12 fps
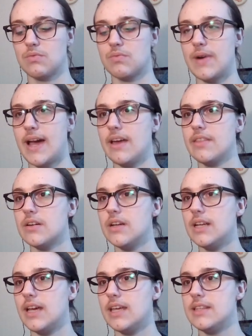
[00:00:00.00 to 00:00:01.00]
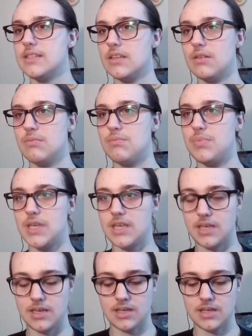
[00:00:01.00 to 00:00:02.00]
Rather, it ends up
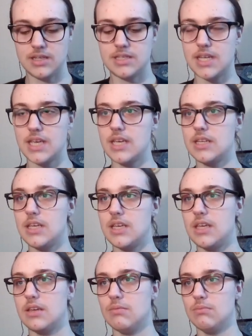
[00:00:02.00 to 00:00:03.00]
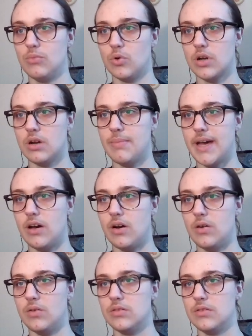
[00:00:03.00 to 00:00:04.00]
being a deity more
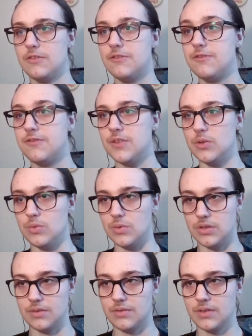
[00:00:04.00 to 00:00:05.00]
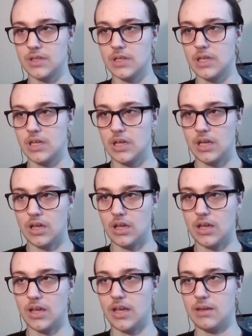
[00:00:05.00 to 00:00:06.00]
about food,
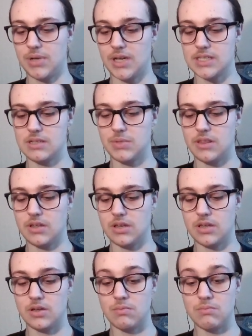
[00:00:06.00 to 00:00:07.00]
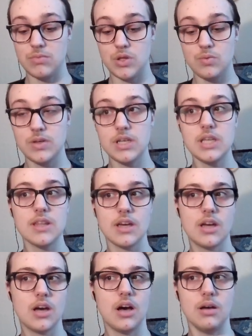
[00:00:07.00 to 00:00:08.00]
and possibly the community that
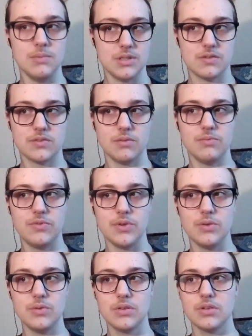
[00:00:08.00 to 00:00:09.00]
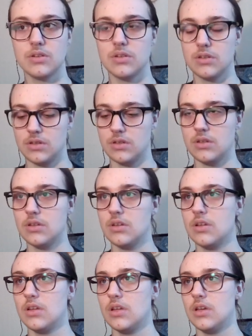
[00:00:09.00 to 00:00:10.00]
comes from food.
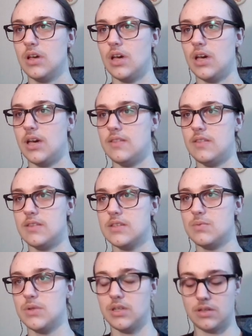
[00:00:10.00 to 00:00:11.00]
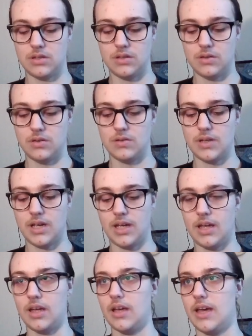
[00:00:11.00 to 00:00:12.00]
And then this would include
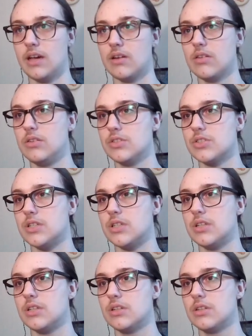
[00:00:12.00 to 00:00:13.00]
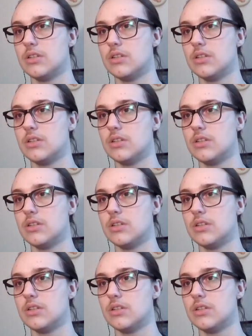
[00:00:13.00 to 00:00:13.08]
agriculture.